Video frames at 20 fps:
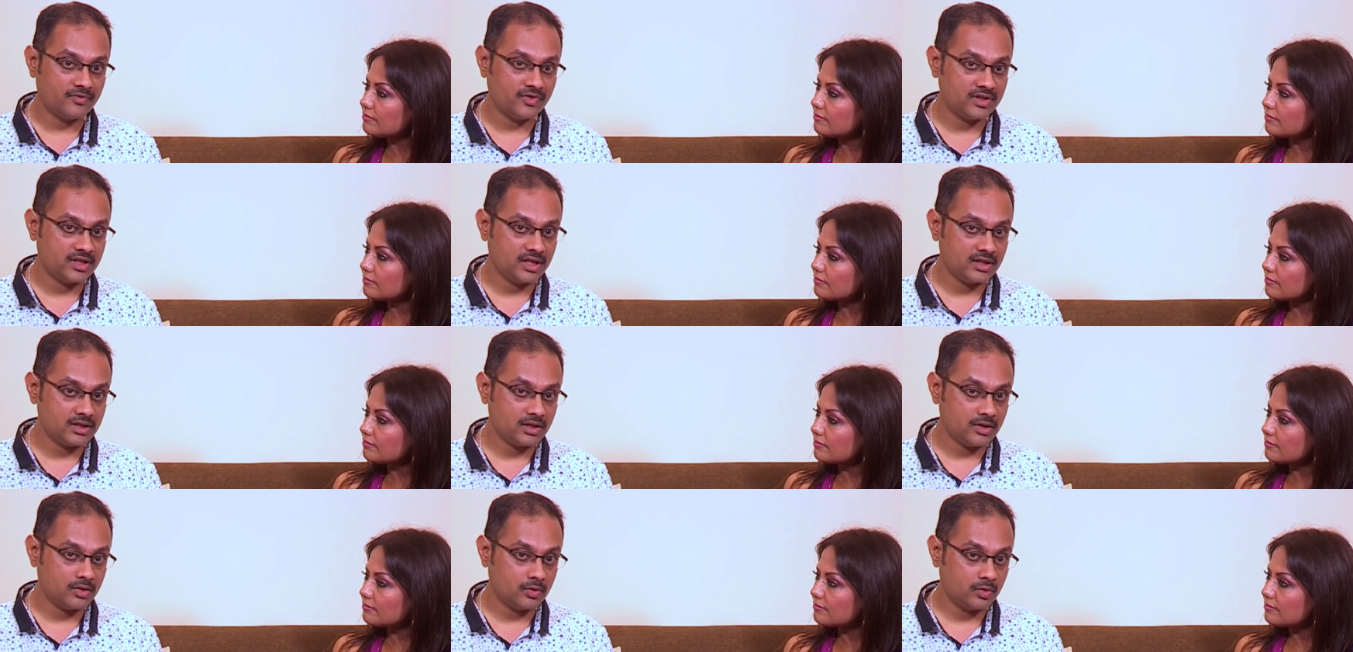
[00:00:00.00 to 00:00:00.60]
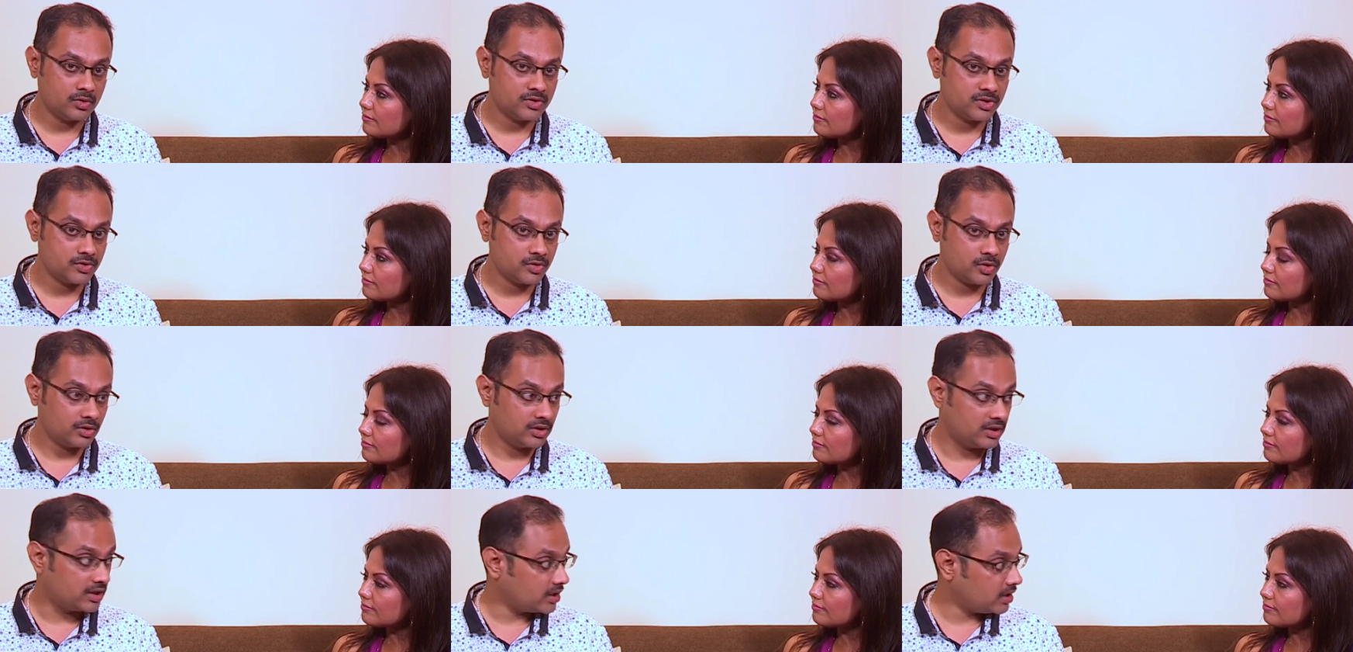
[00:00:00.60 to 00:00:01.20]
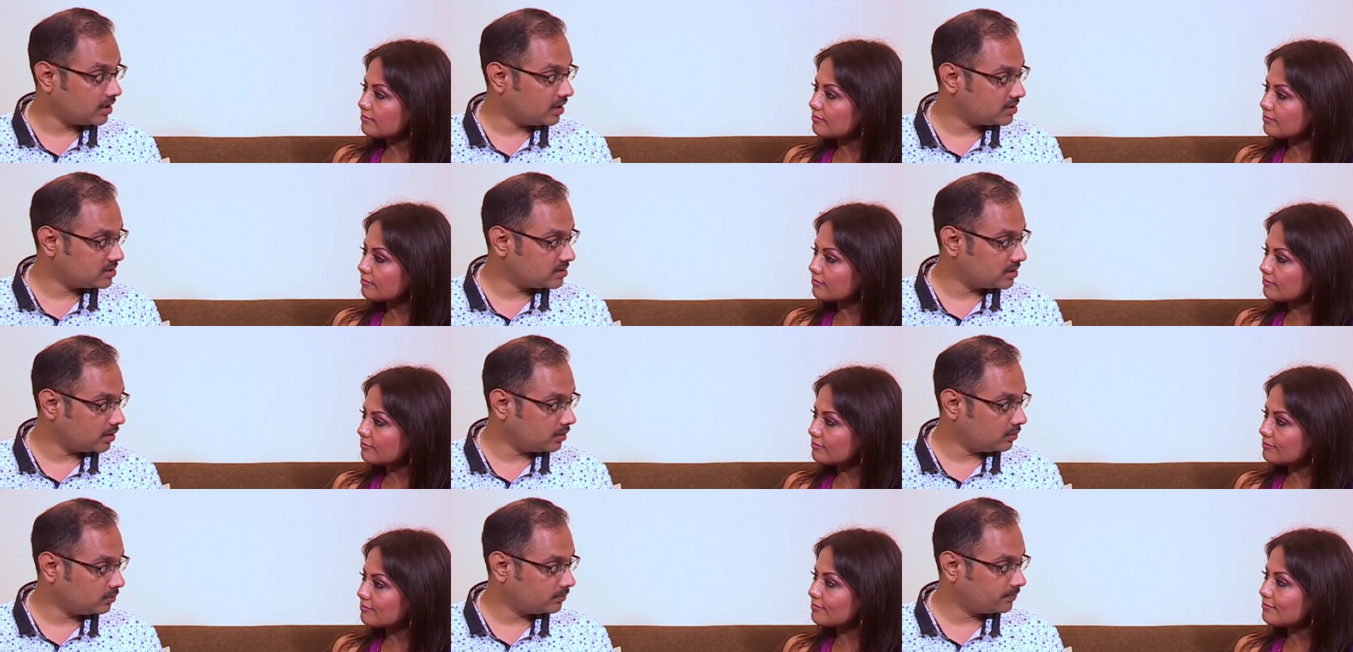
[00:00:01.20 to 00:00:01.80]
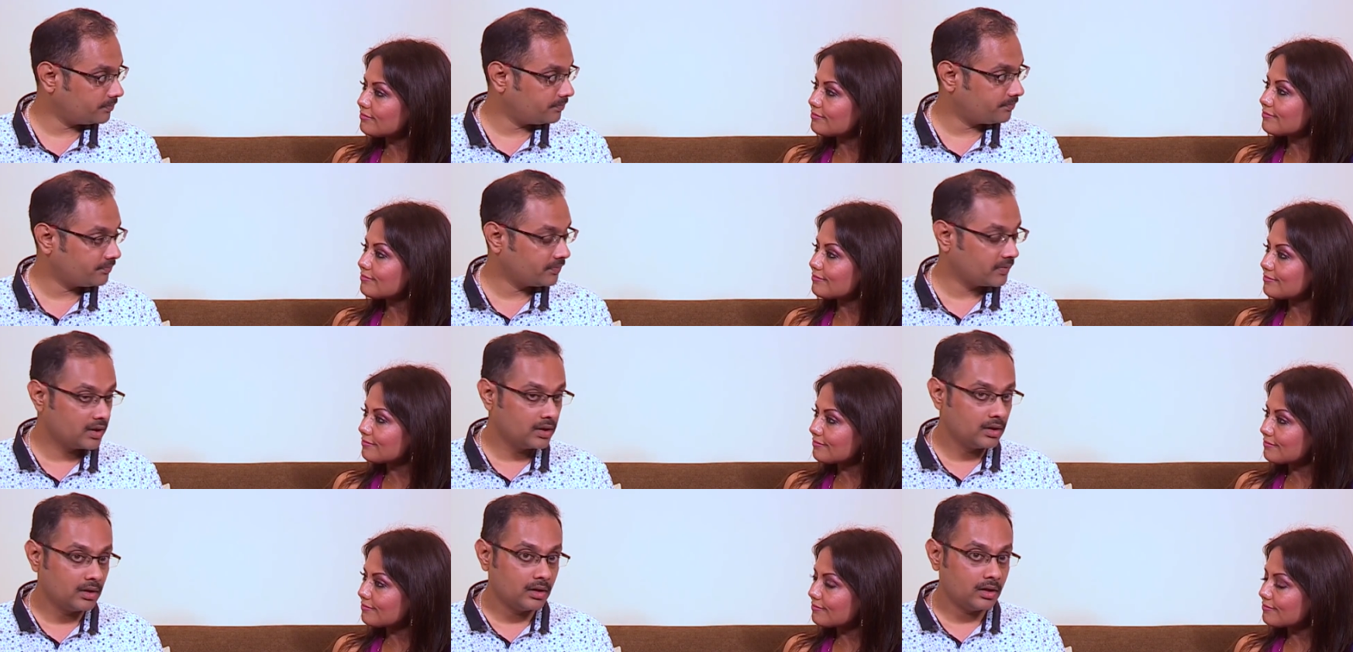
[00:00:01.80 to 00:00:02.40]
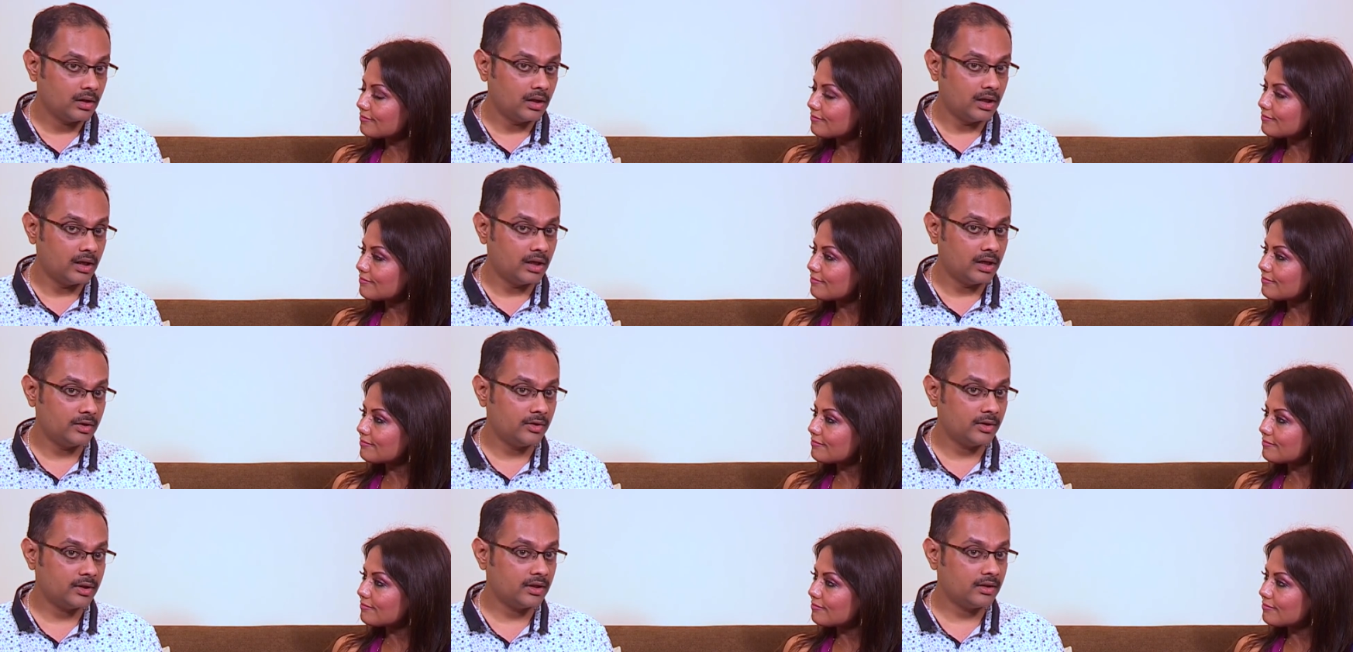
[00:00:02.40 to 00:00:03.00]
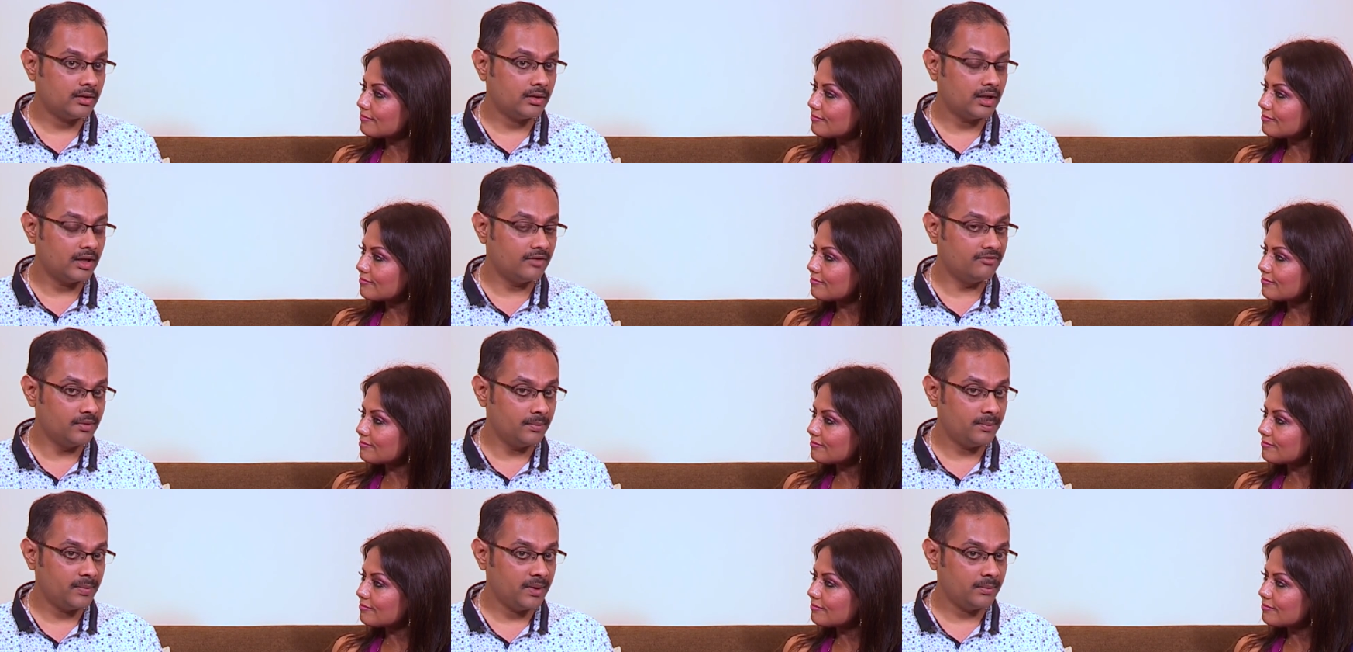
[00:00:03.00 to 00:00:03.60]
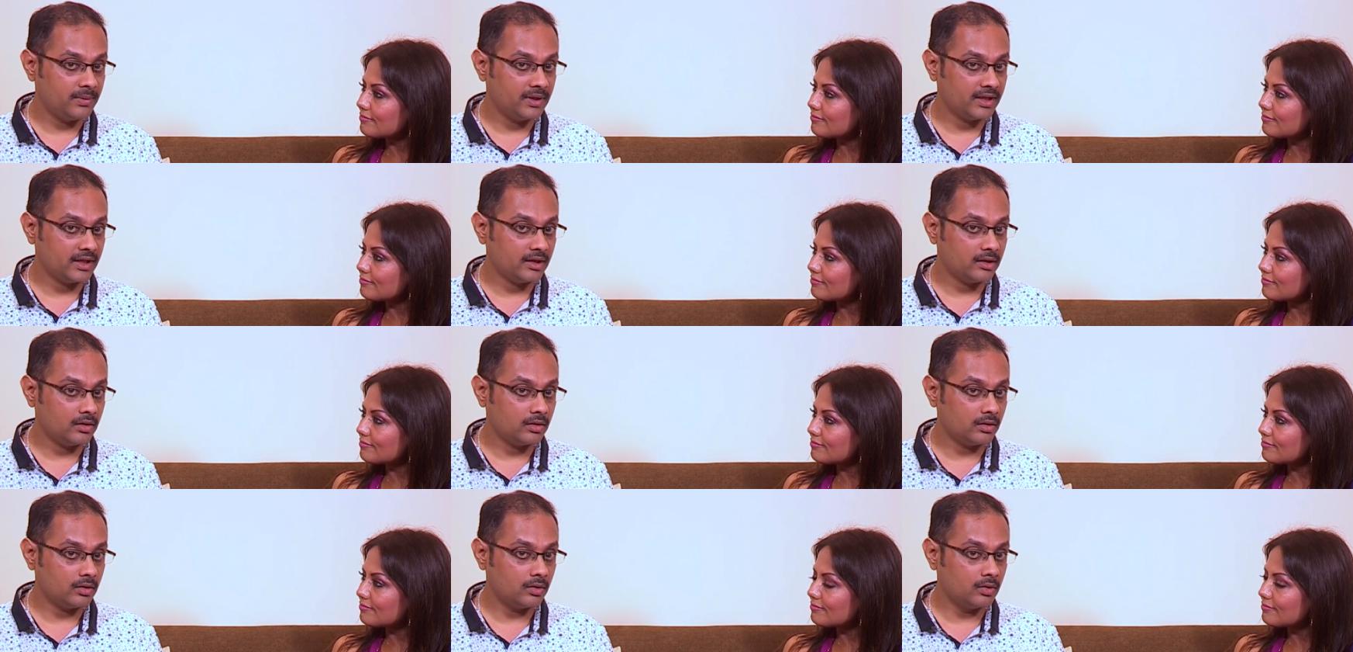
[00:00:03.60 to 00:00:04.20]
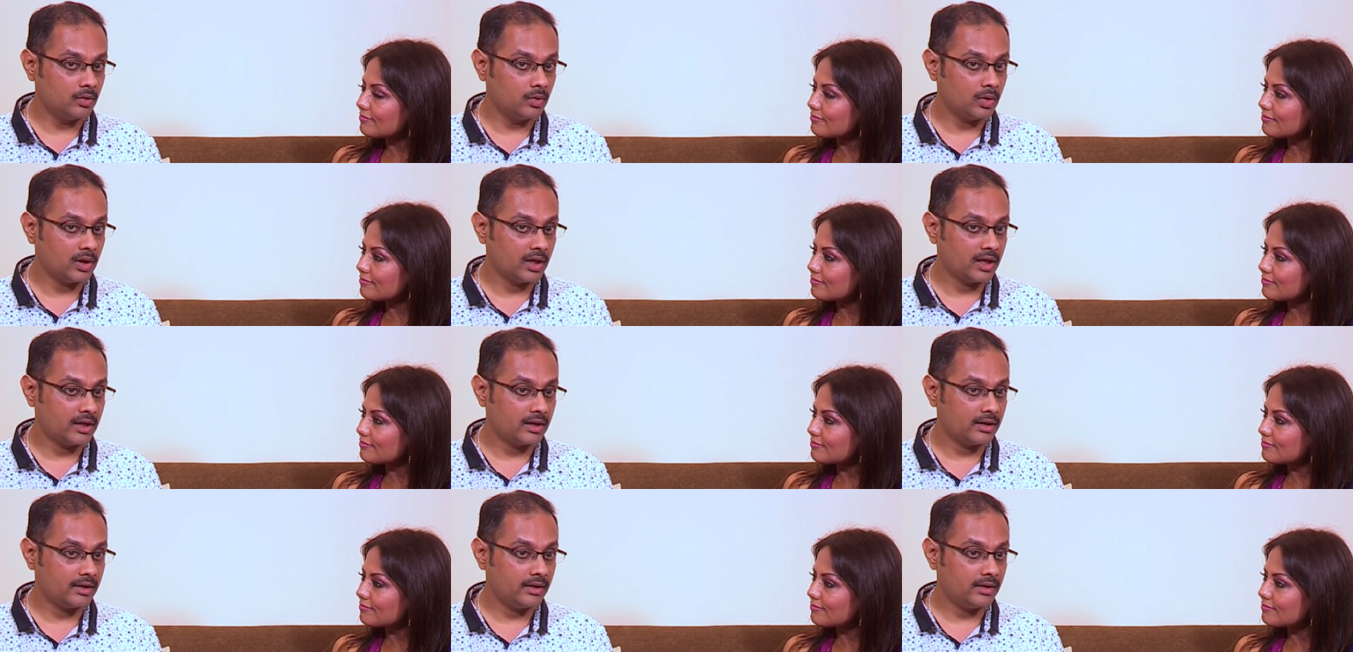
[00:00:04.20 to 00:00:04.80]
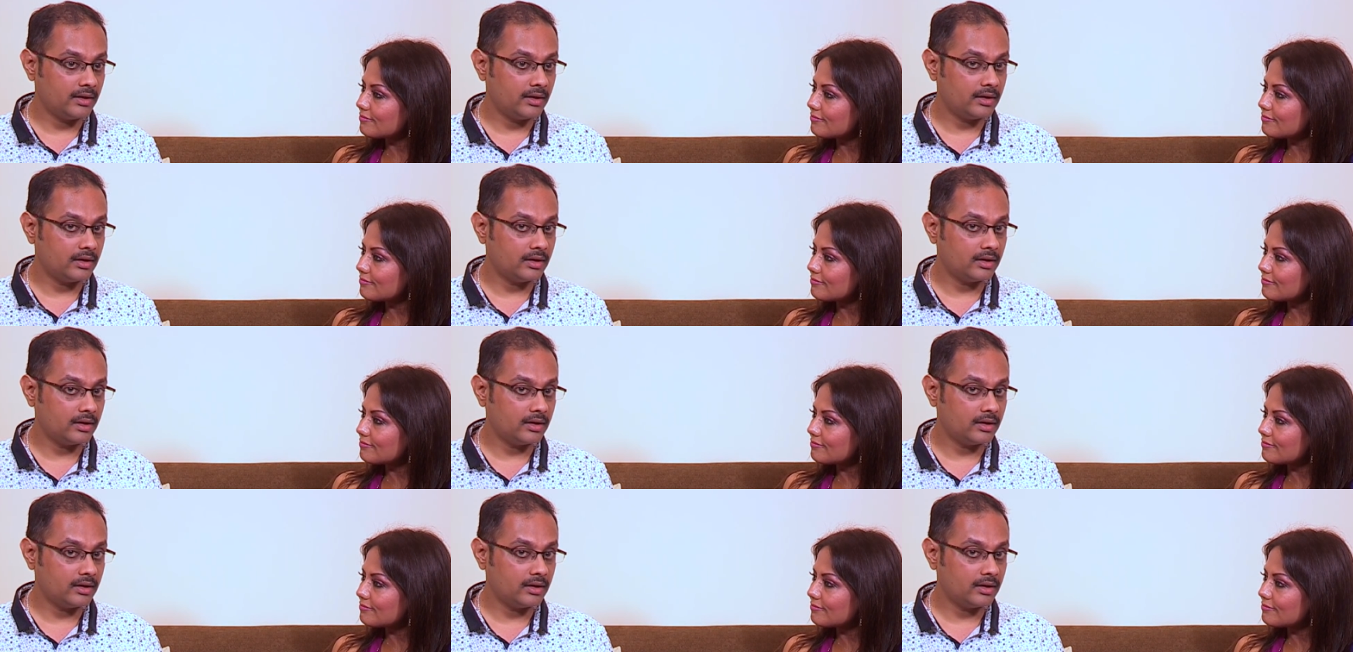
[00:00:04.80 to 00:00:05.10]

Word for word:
Speaker 1: we're teaching courses on grahas now. Uh, you can, every people can go and,